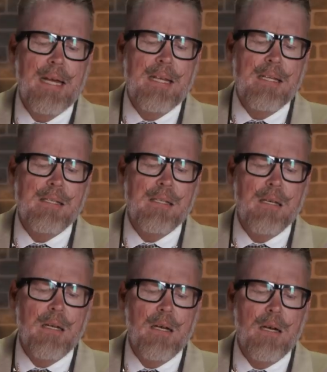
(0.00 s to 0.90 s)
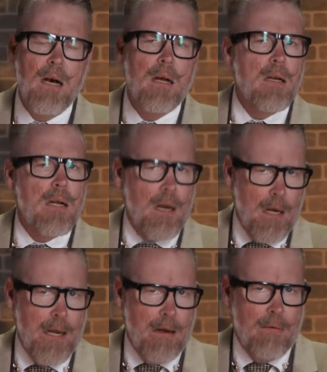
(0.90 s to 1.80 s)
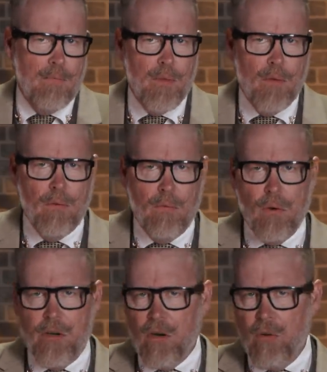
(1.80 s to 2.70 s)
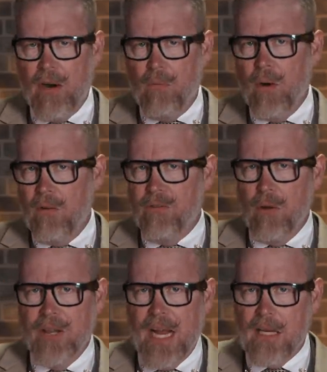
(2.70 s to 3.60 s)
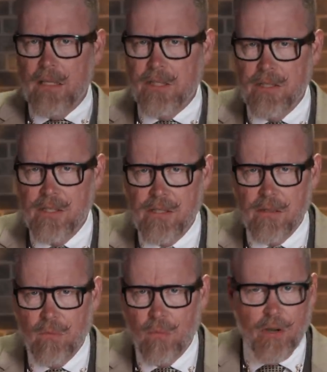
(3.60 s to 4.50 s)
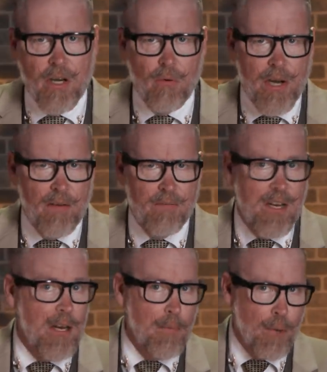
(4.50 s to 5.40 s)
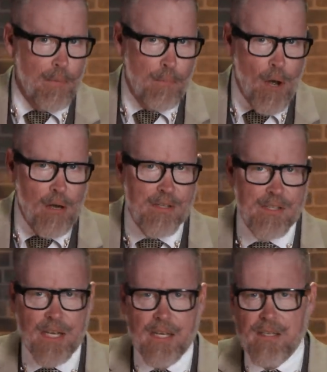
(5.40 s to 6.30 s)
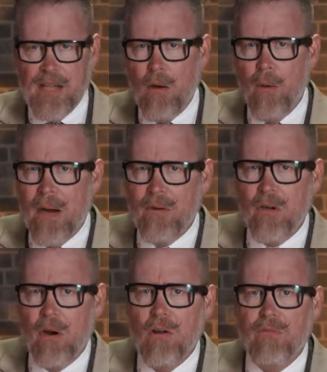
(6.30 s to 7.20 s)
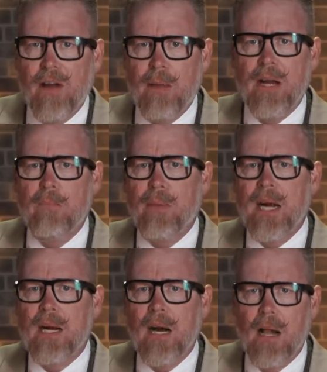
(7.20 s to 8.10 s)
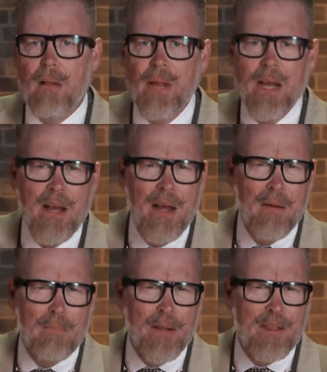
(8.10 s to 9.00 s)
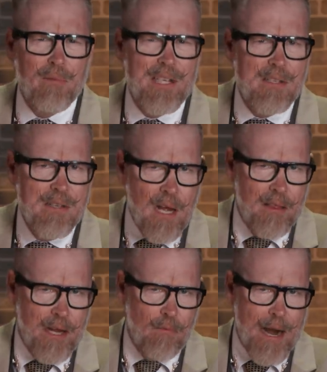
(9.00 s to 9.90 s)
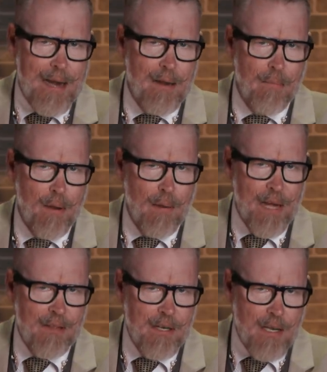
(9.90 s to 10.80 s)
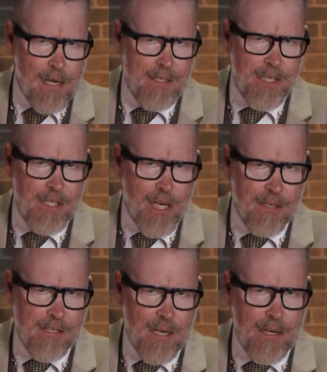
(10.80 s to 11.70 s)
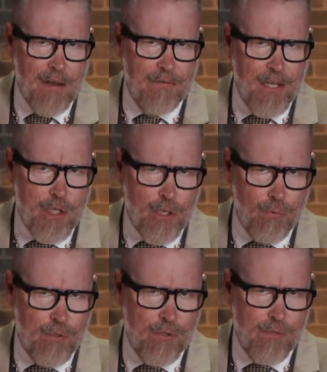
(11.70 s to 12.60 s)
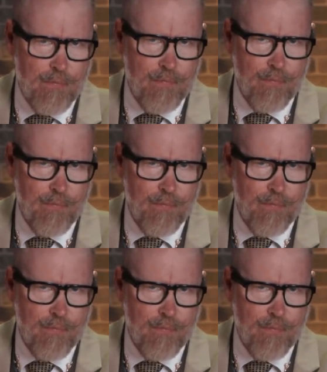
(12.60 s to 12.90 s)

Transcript: It is unclear what degree of willful negligence and what degree of deliberate policy is now about to cause famine in Bengal, but there is nothing random about the Nazi genocide of the Jews.